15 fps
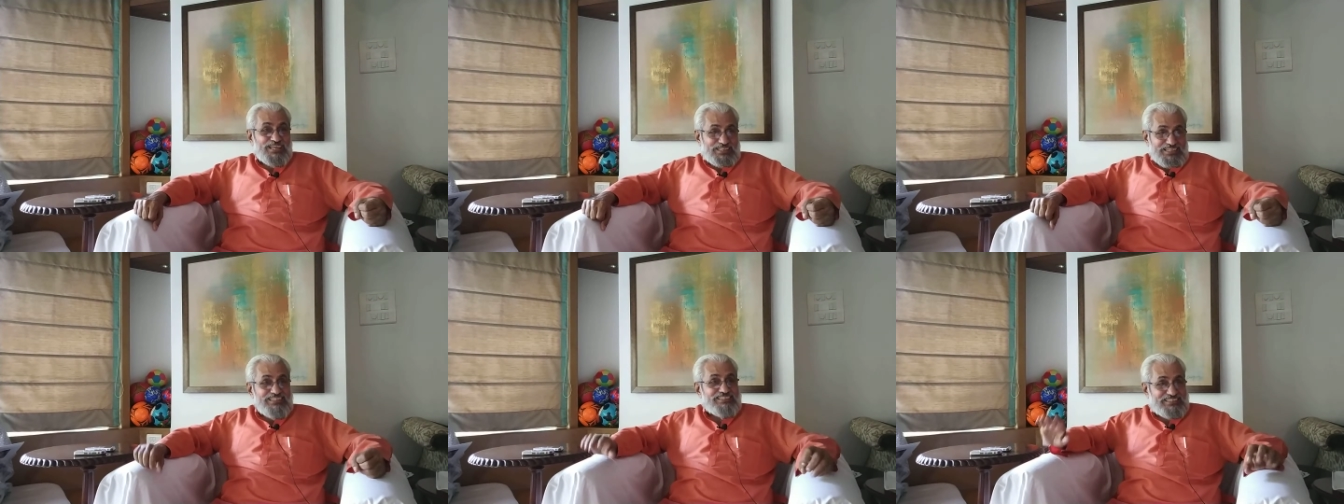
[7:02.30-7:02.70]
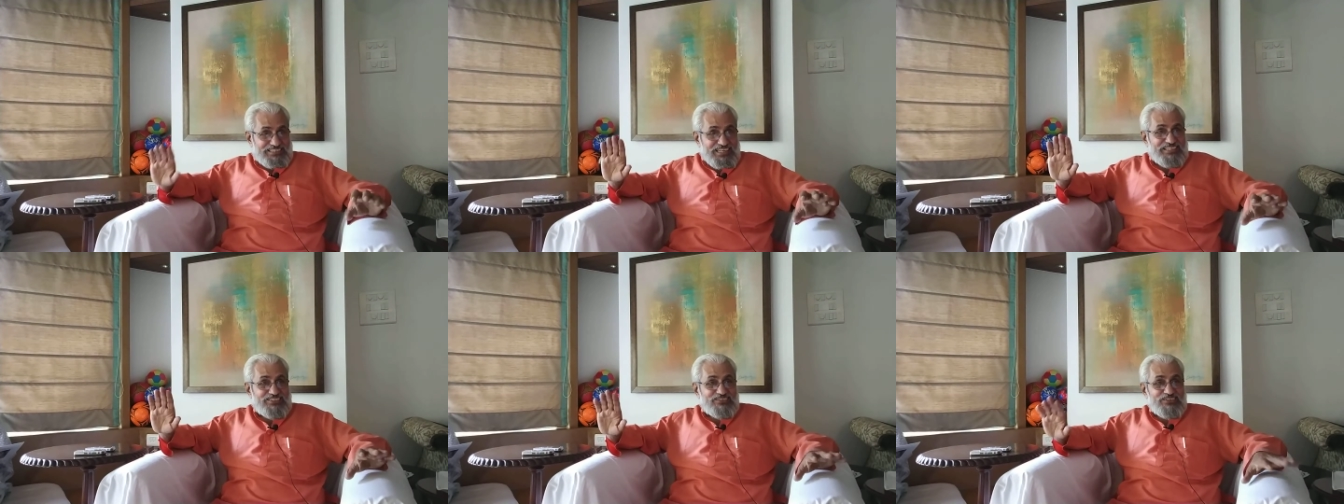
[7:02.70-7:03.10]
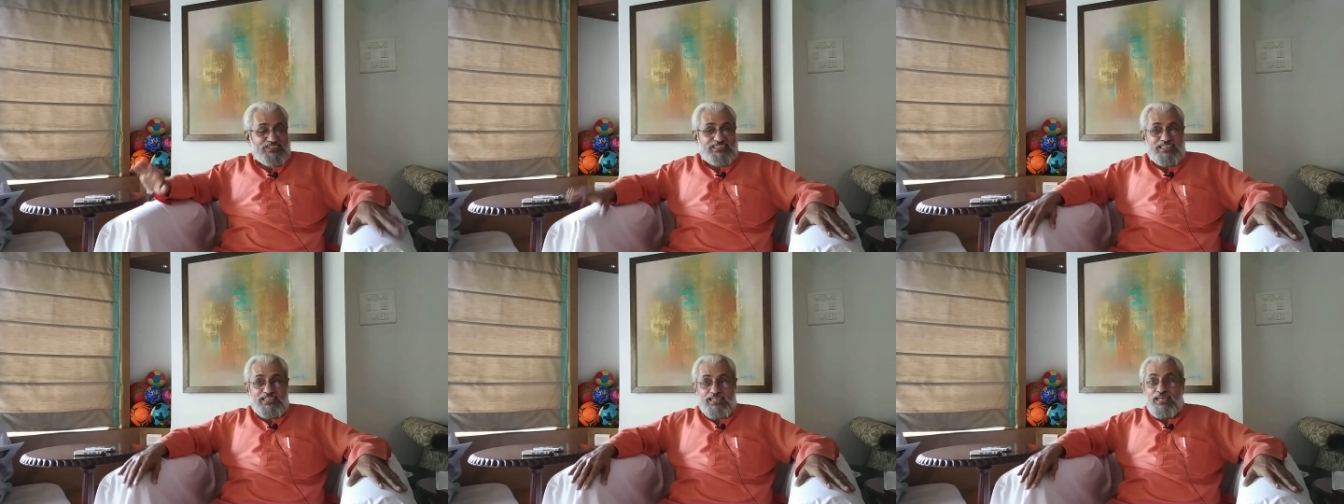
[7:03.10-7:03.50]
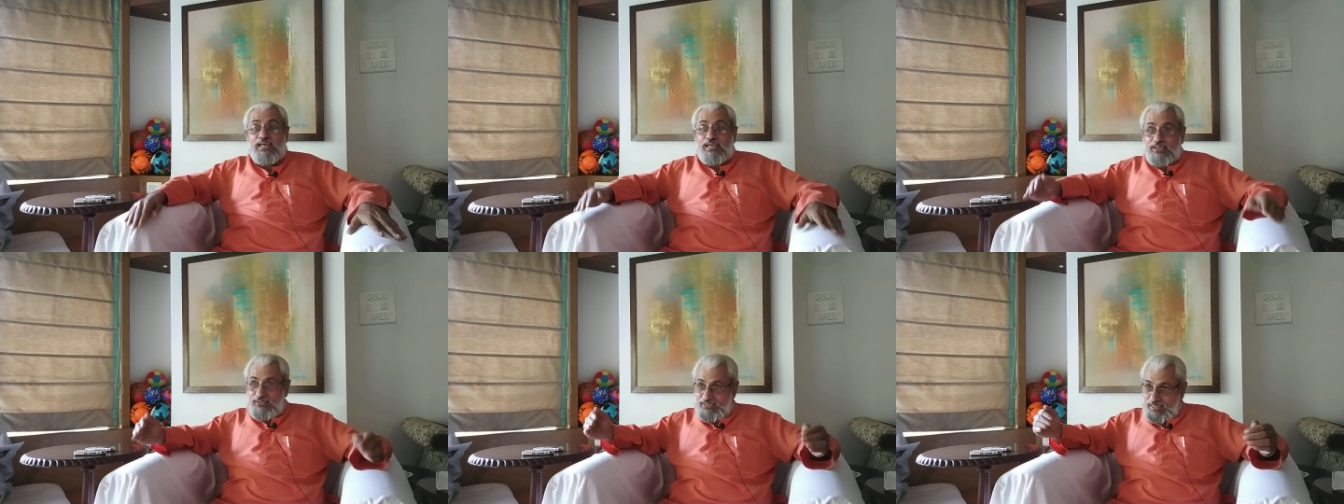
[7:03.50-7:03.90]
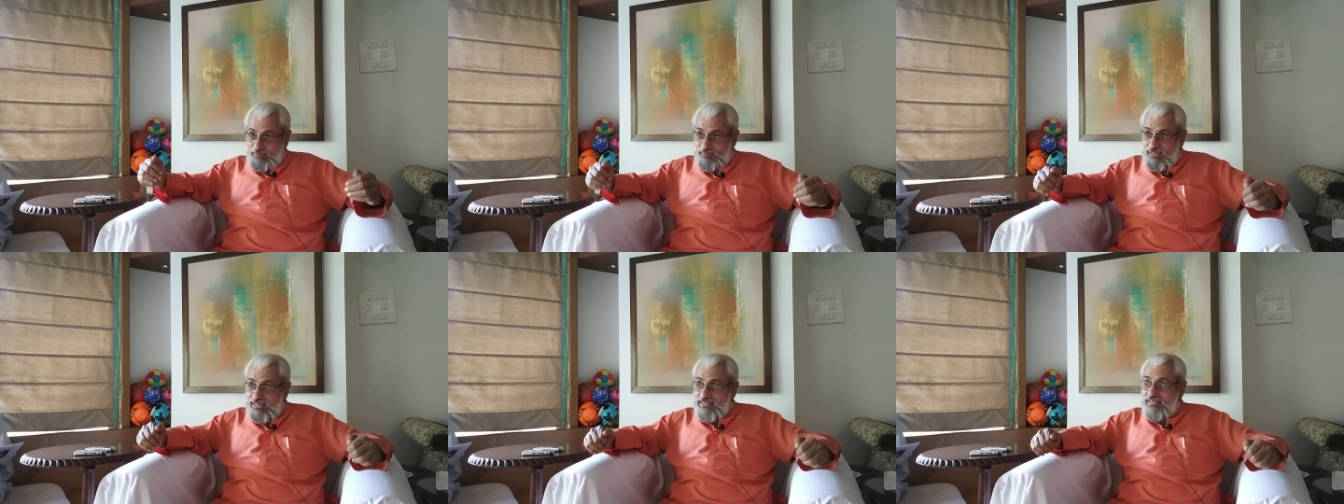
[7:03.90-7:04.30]
in it was there. The same
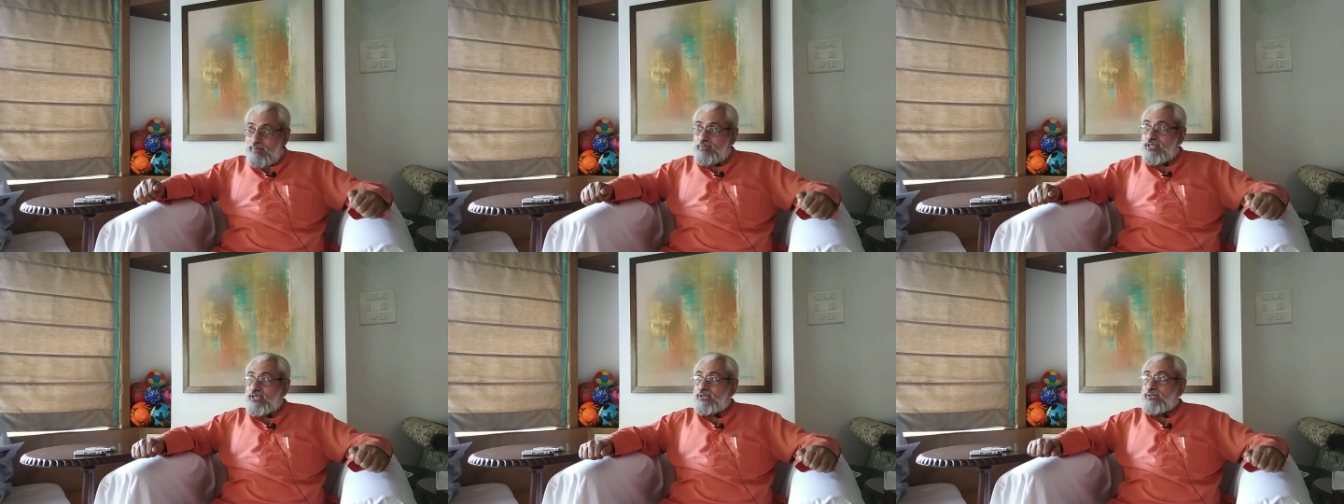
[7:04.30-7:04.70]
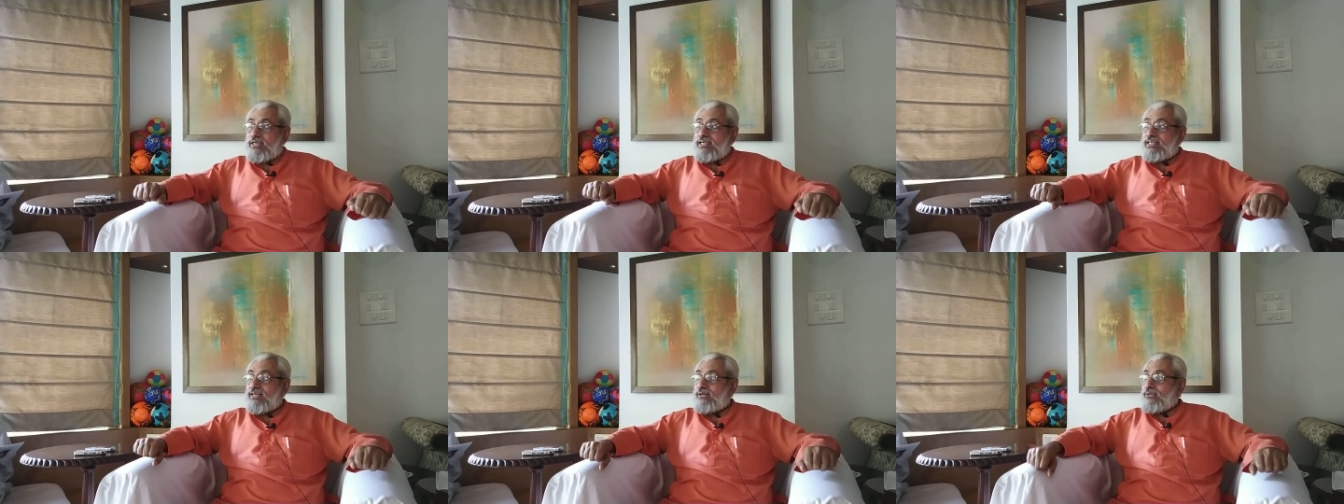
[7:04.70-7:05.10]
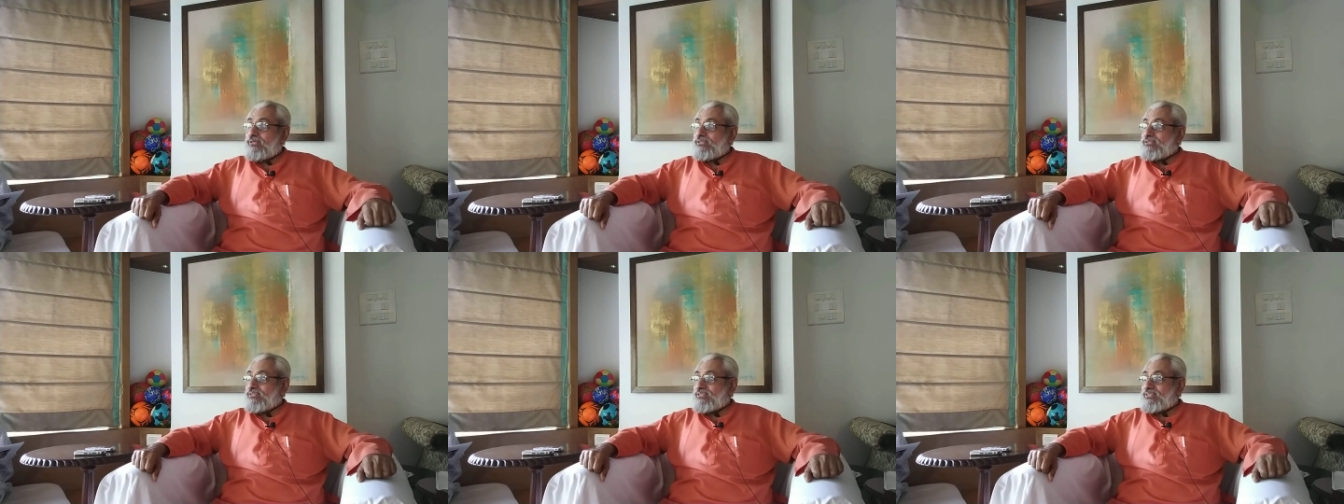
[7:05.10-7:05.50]
thing is coming into India also.